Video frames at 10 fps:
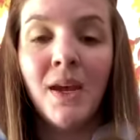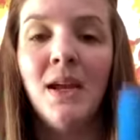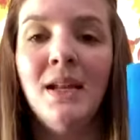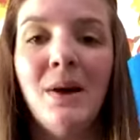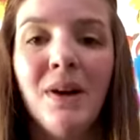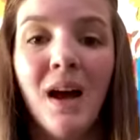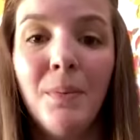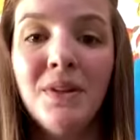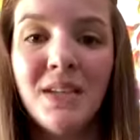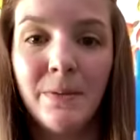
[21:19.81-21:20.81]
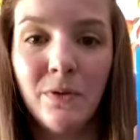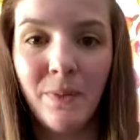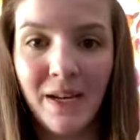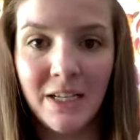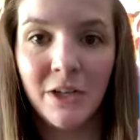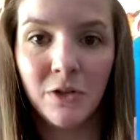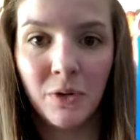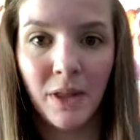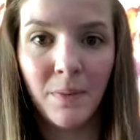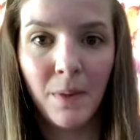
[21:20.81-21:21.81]
Now, a couple tips for painting your
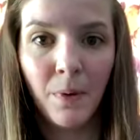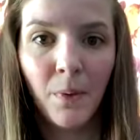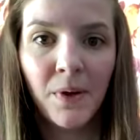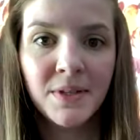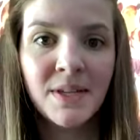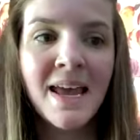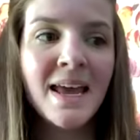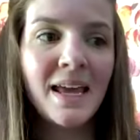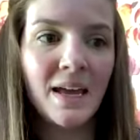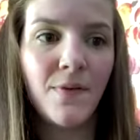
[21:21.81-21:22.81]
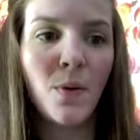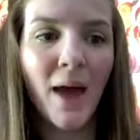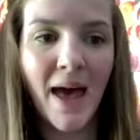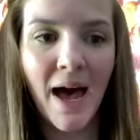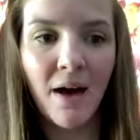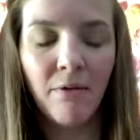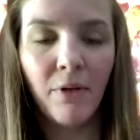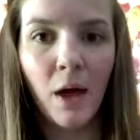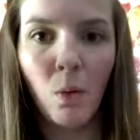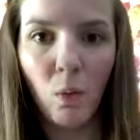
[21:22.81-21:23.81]
toilet paper rolls. If you have
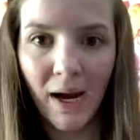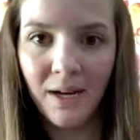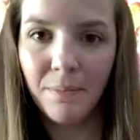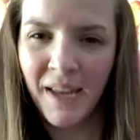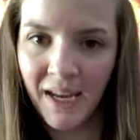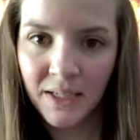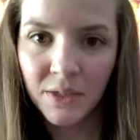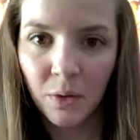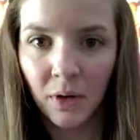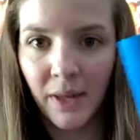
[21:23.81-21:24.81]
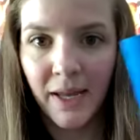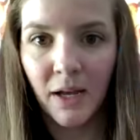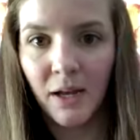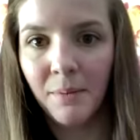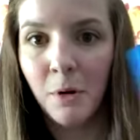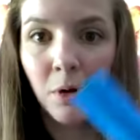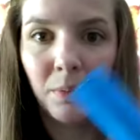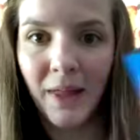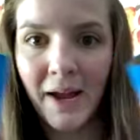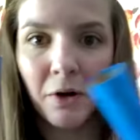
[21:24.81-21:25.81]
a white paint or a
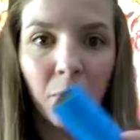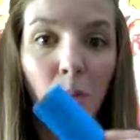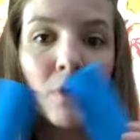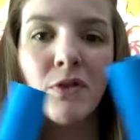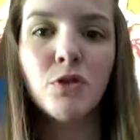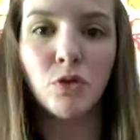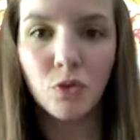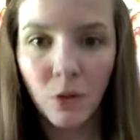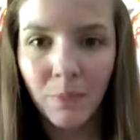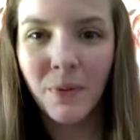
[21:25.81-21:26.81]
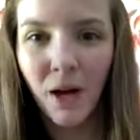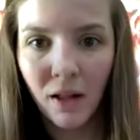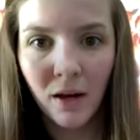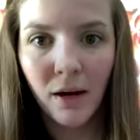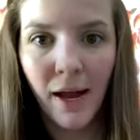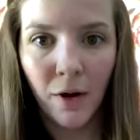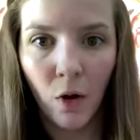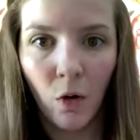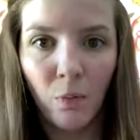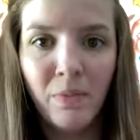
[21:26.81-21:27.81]
black or more of a neutral color at
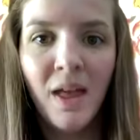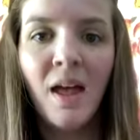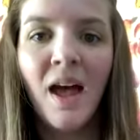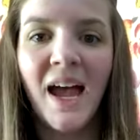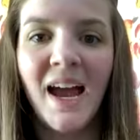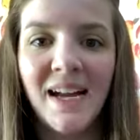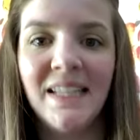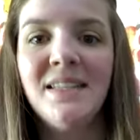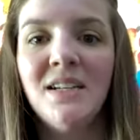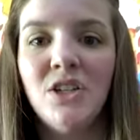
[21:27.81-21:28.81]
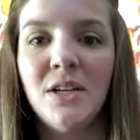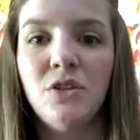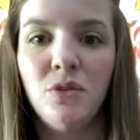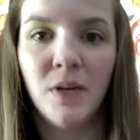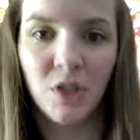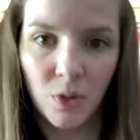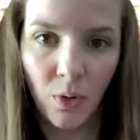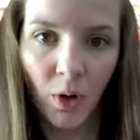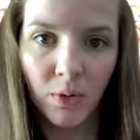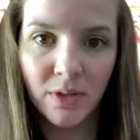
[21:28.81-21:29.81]
home, I highly suggest doing 2
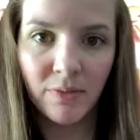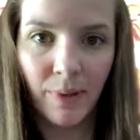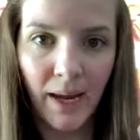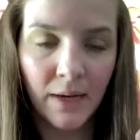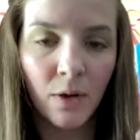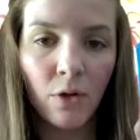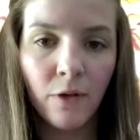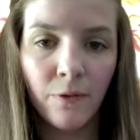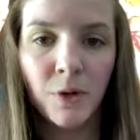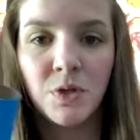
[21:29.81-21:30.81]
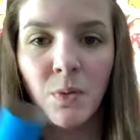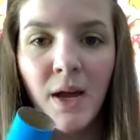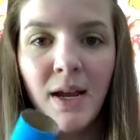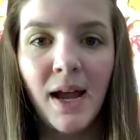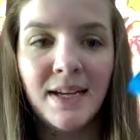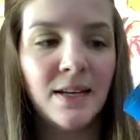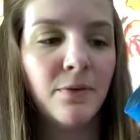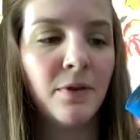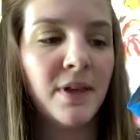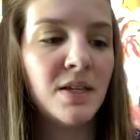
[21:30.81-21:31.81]
coats of paint. The first one I did
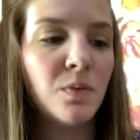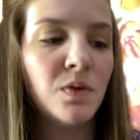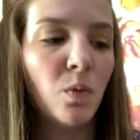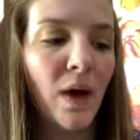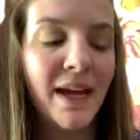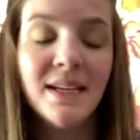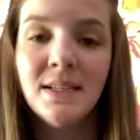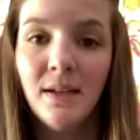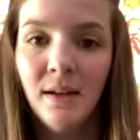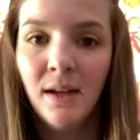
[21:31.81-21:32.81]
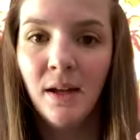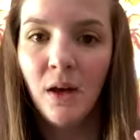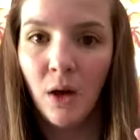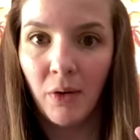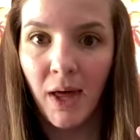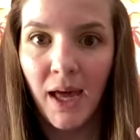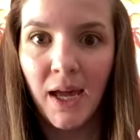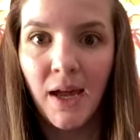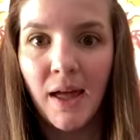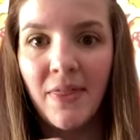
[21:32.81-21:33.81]
for this was white,
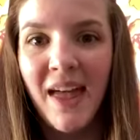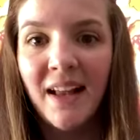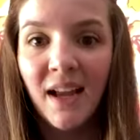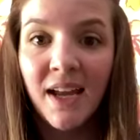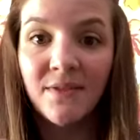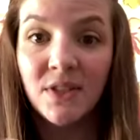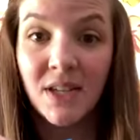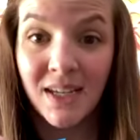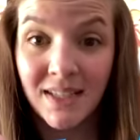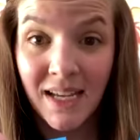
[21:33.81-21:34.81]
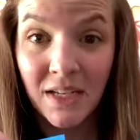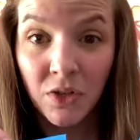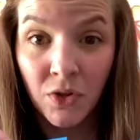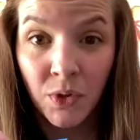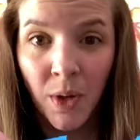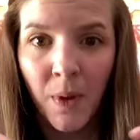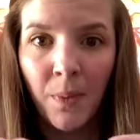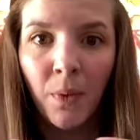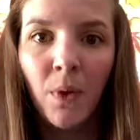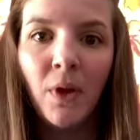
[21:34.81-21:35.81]
okay? And that kind of sucks into the toilet paper
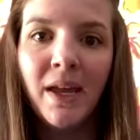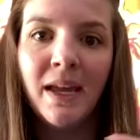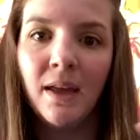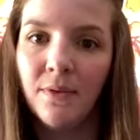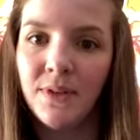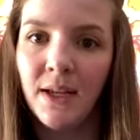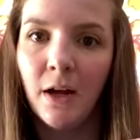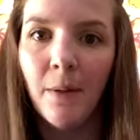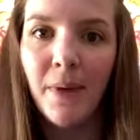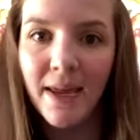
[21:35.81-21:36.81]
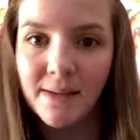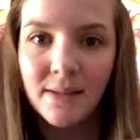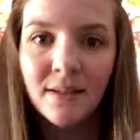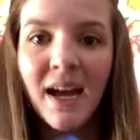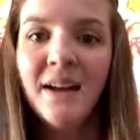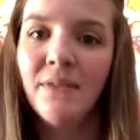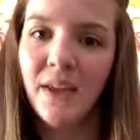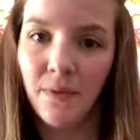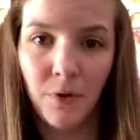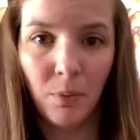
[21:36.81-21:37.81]
roll. It gives it a base, kind of like
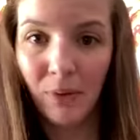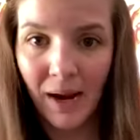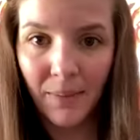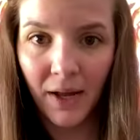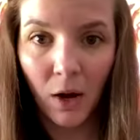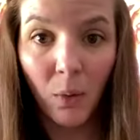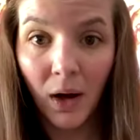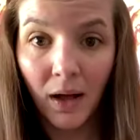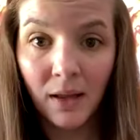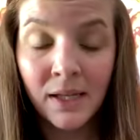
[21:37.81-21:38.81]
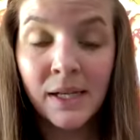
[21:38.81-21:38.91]
if you're priming a wall.